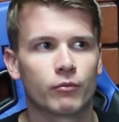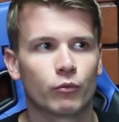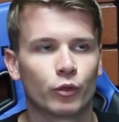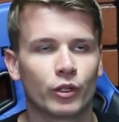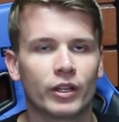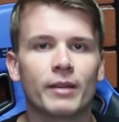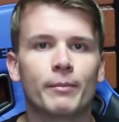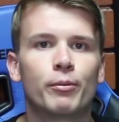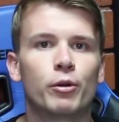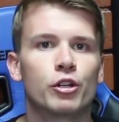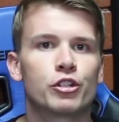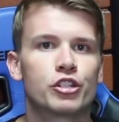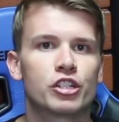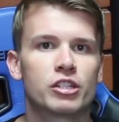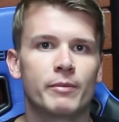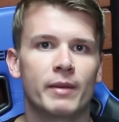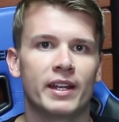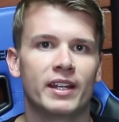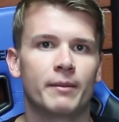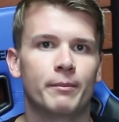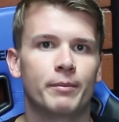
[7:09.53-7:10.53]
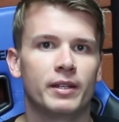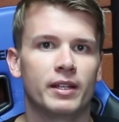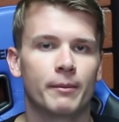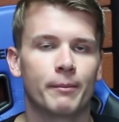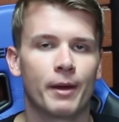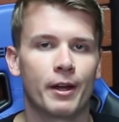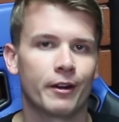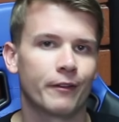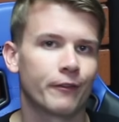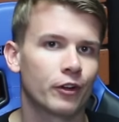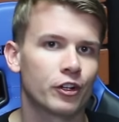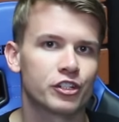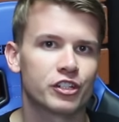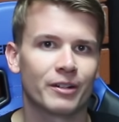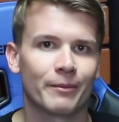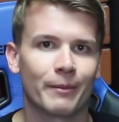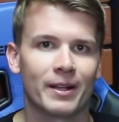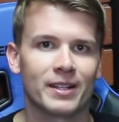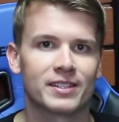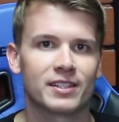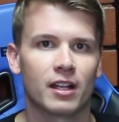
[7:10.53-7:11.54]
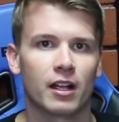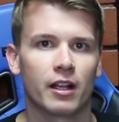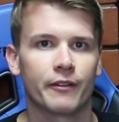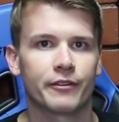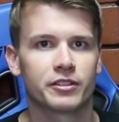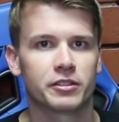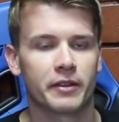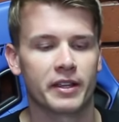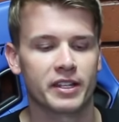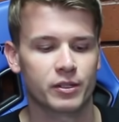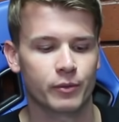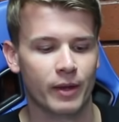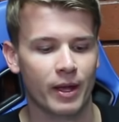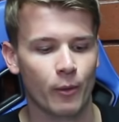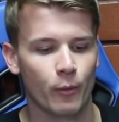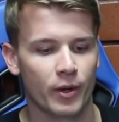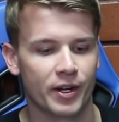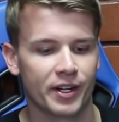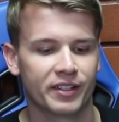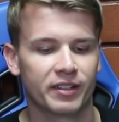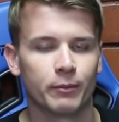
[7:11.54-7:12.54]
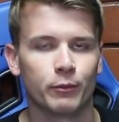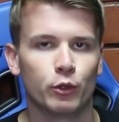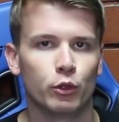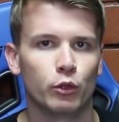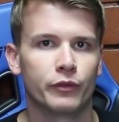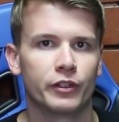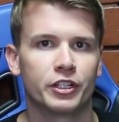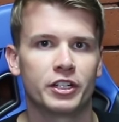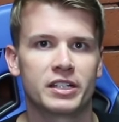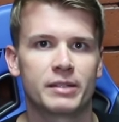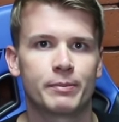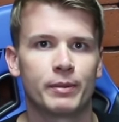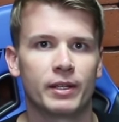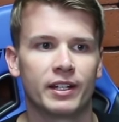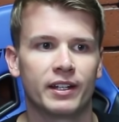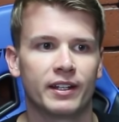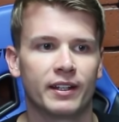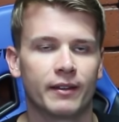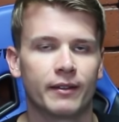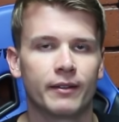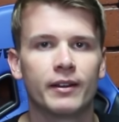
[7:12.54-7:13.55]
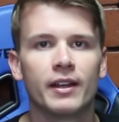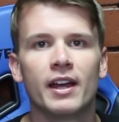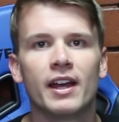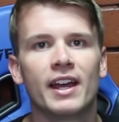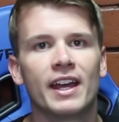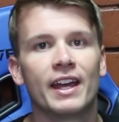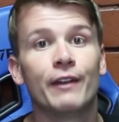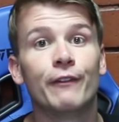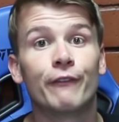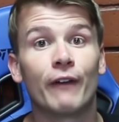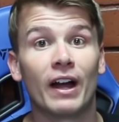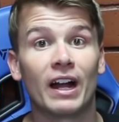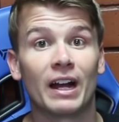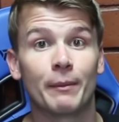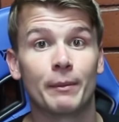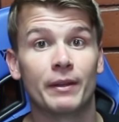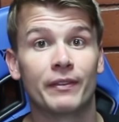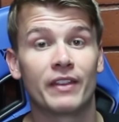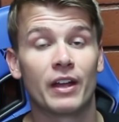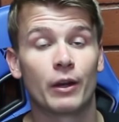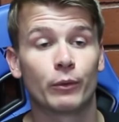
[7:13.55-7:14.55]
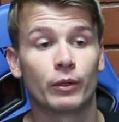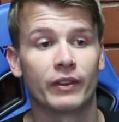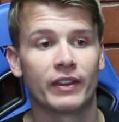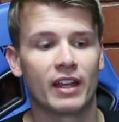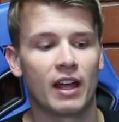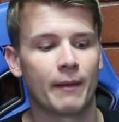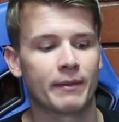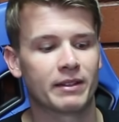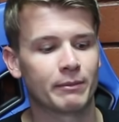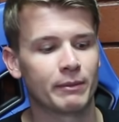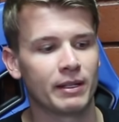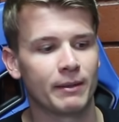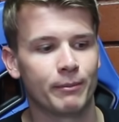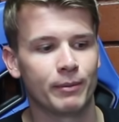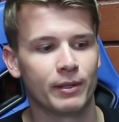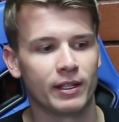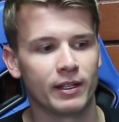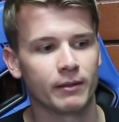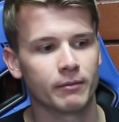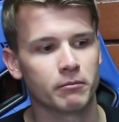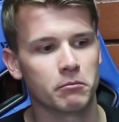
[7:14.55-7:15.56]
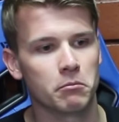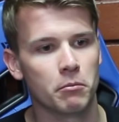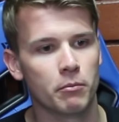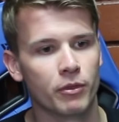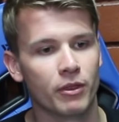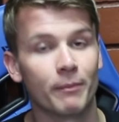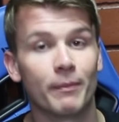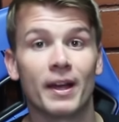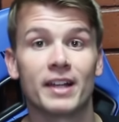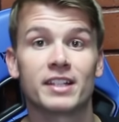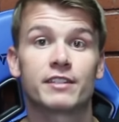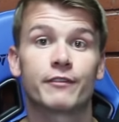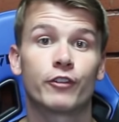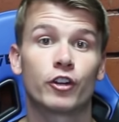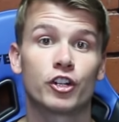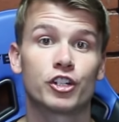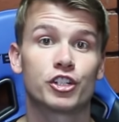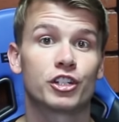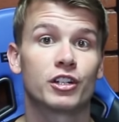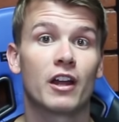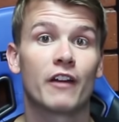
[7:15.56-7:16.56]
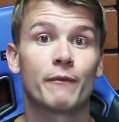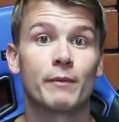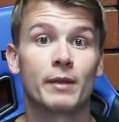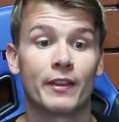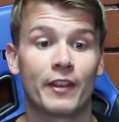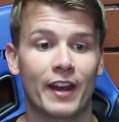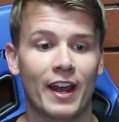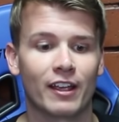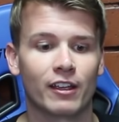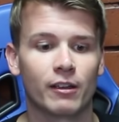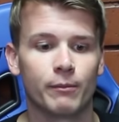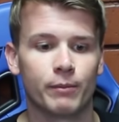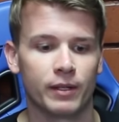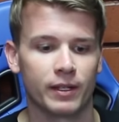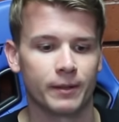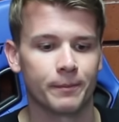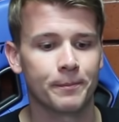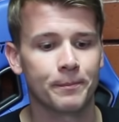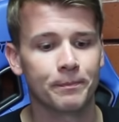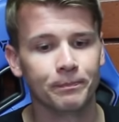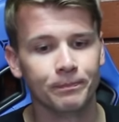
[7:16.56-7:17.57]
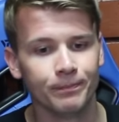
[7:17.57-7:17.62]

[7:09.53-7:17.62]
really pushes me to be a better version of myself. So that's why I wanted to move and just being in an environment that really helped me be the best version of me that I could be.